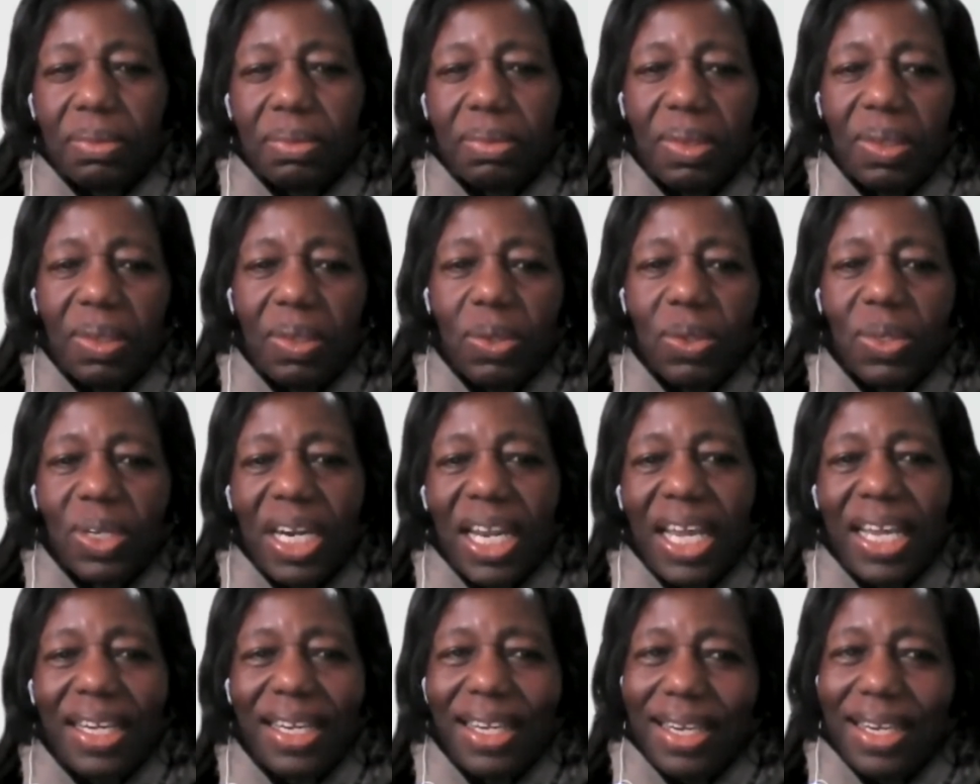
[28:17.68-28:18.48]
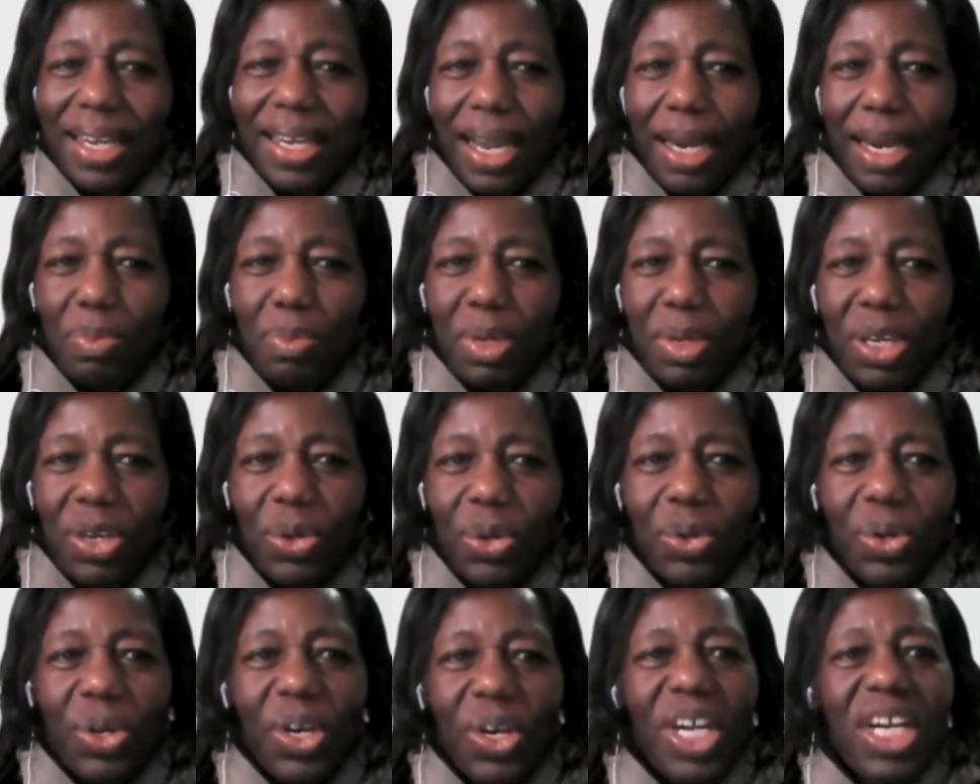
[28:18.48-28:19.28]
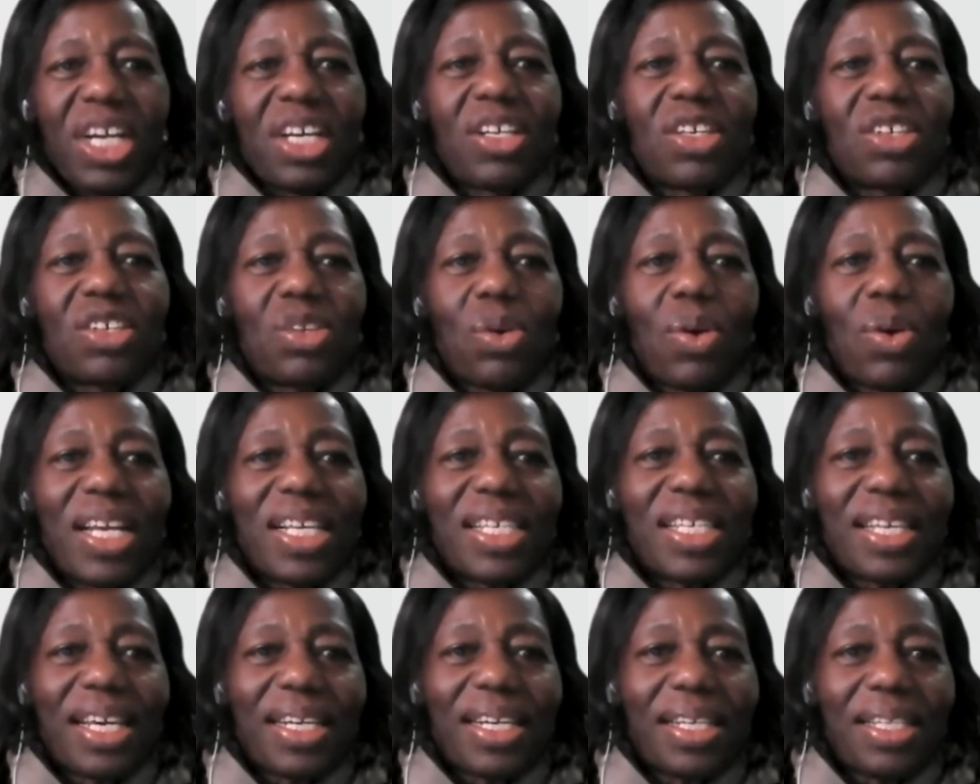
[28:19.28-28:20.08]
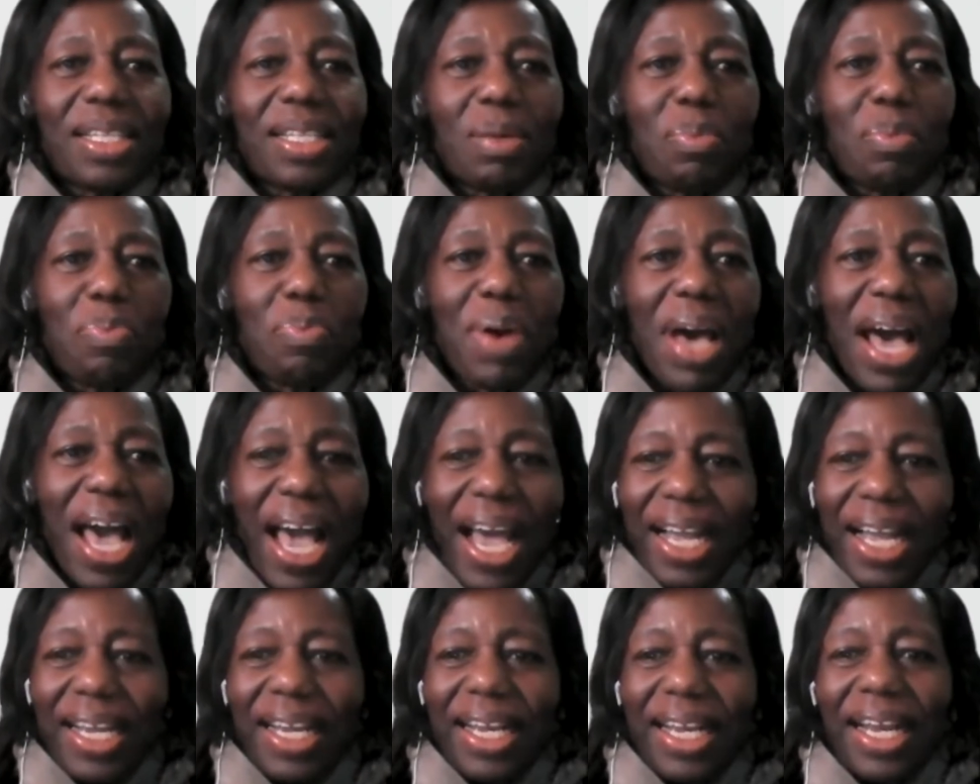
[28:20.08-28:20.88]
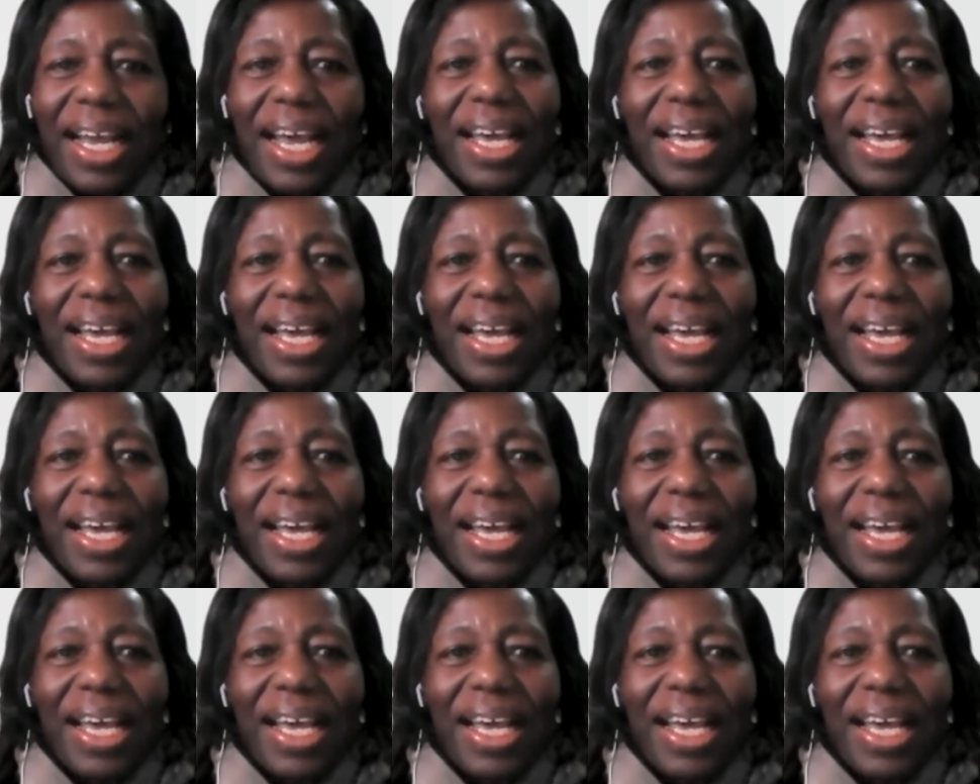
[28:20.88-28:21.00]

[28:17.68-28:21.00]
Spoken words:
look like it can be you. So I sat at the back,